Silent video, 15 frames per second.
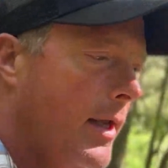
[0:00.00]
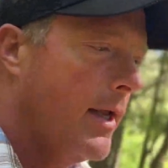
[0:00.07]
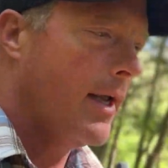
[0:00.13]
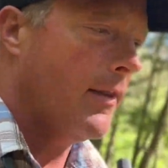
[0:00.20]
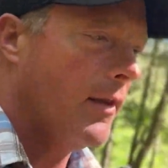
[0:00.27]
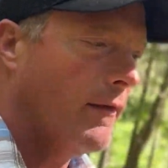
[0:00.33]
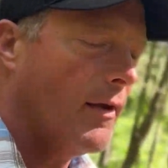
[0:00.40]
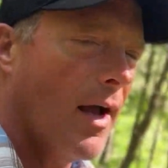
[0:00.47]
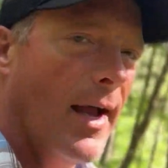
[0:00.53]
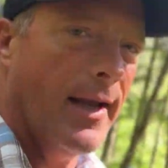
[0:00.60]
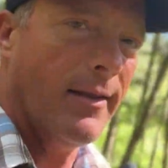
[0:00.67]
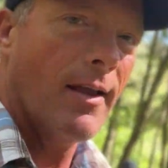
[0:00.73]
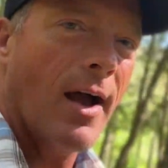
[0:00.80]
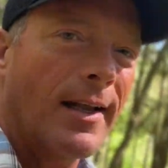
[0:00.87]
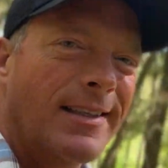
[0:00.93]
in the
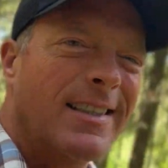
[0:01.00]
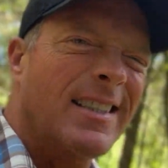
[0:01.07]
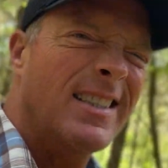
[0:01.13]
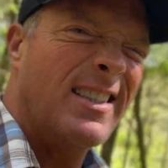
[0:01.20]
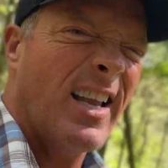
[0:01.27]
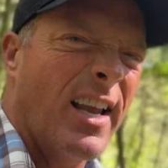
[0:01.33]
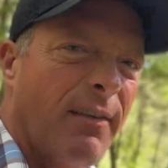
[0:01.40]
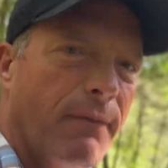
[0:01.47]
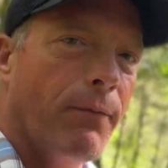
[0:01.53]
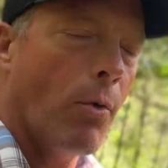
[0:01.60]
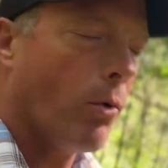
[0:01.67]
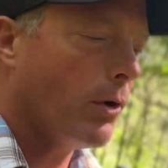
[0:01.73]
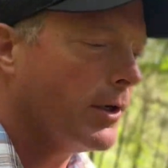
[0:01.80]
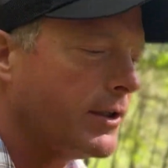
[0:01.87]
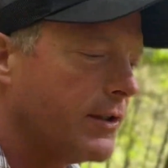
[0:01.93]
Tiadaghton State
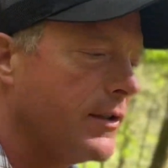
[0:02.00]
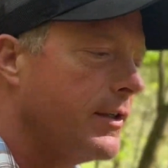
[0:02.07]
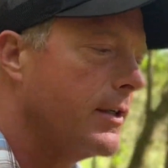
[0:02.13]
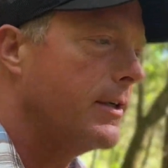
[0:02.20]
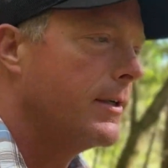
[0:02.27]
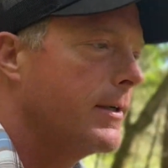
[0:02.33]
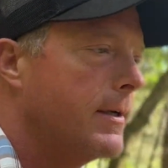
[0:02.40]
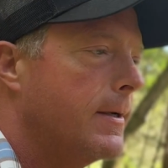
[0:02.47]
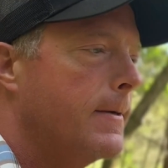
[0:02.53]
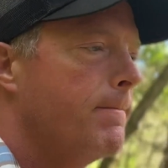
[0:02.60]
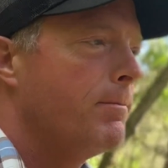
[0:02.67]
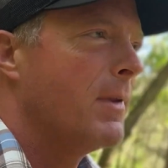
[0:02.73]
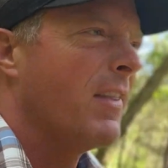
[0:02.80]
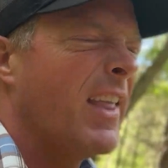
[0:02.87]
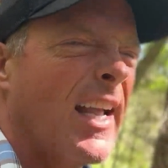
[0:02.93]
Forest.
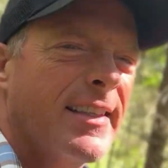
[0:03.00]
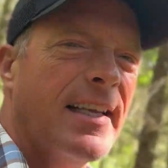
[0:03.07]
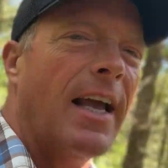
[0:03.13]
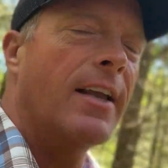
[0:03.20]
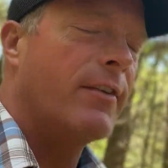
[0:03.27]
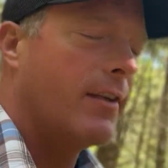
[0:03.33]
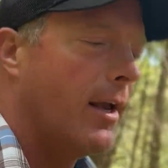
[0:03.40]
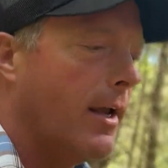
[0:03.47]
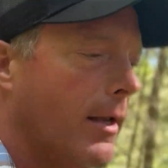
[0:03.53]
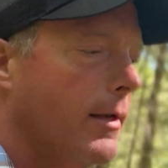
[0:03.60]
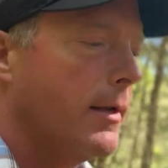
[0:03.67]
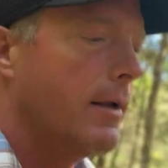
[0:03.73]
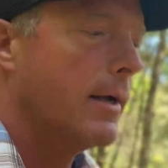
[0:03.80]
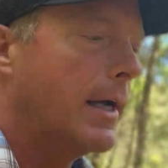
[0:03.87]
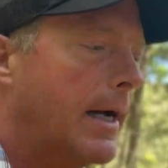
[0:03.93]
I think that's how you say it,
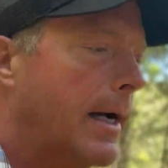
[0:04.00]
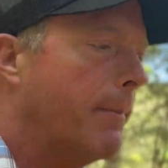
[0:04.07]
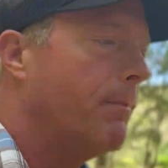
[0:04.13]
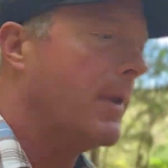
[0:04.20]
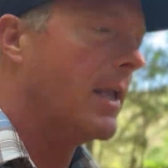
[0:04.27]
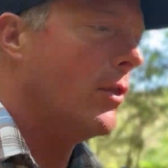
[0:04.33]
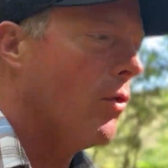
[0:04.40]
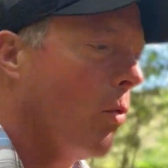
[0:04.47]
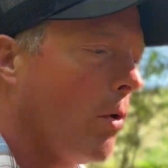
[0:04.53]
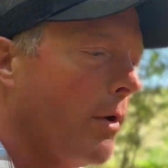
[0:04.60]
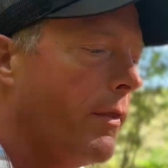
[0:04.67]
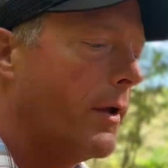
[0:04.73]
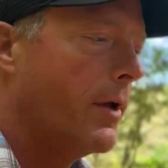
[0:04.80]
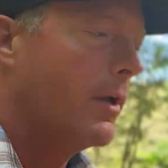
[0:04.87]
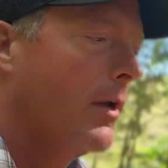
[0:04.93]
in
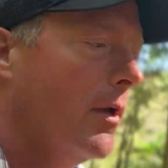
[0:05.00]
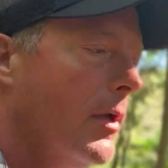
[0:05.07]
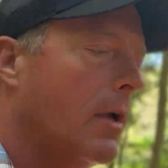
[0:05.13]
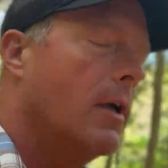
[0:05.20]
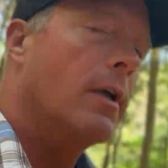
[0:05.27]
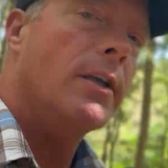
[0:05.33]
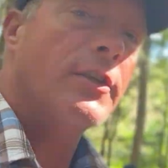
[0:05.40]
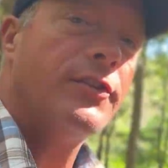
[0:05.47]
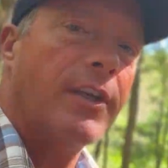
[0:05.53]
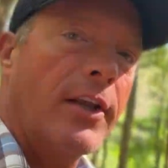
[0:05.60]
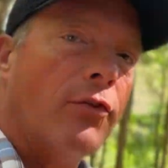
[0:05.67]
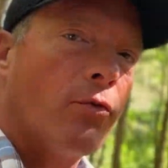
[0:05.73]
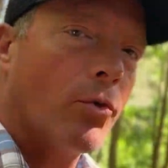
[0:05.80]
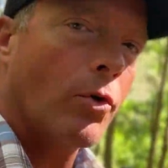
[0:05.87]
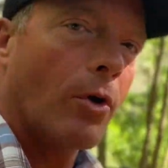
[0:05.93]
north
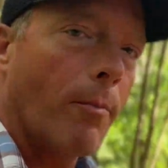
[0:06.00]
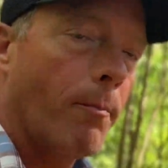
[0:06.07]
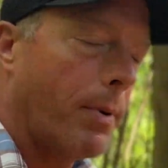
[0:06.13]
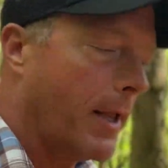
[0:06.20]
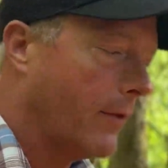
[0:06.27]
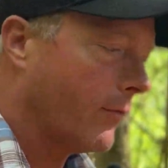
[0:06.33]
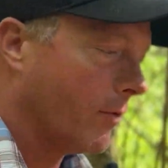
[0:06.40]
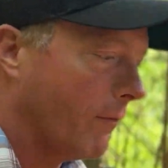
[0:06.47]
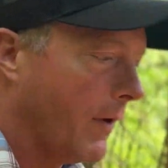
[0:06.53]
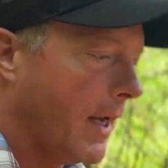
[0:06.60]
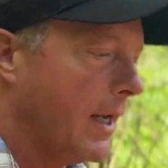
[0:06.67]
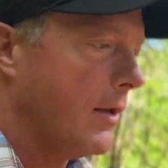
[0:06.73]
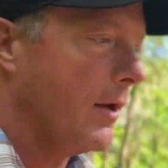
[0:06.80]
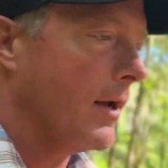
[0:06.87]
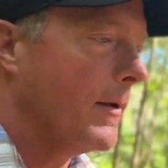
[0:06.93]
central
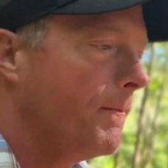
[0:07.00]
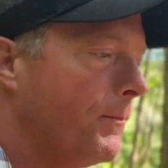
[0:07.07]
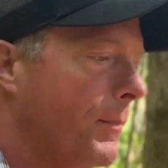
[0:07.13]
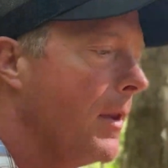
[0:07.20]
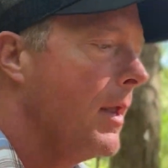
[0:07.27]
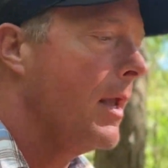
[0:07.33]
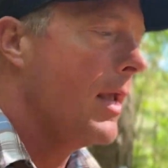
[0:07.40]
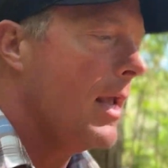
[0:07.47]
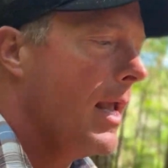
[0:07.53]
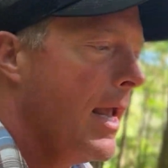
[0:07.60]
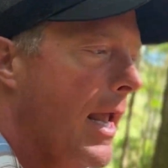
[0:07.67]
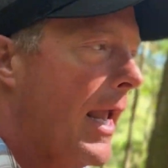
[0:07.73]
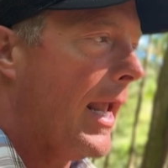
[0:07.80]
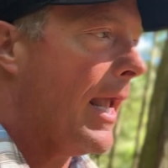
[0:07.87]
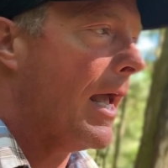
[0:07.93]
Pennsylvania.
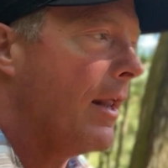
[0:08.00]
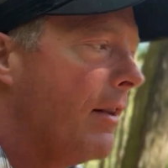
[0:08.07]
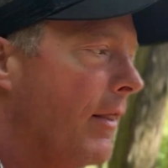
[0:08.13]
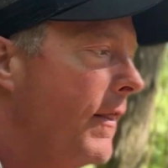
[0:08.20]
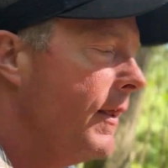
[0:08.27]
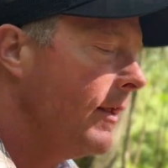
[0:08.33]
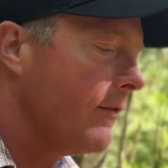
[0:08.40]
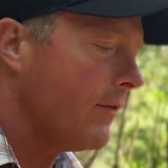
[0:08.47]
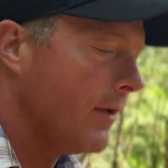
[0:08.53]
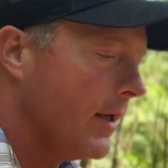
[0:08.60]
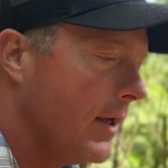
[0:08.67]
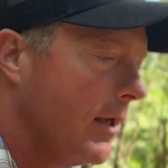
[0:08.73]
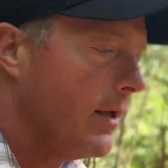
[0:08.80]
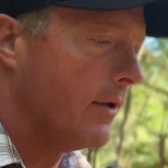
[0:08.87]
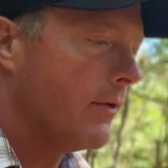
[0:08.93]
And this
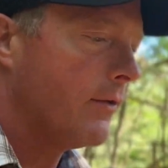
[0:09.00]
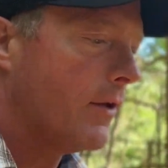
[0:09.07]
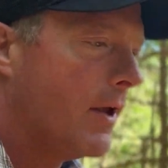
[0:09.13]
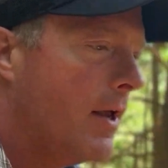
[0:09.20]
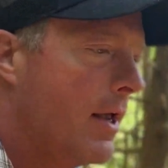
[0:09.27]
is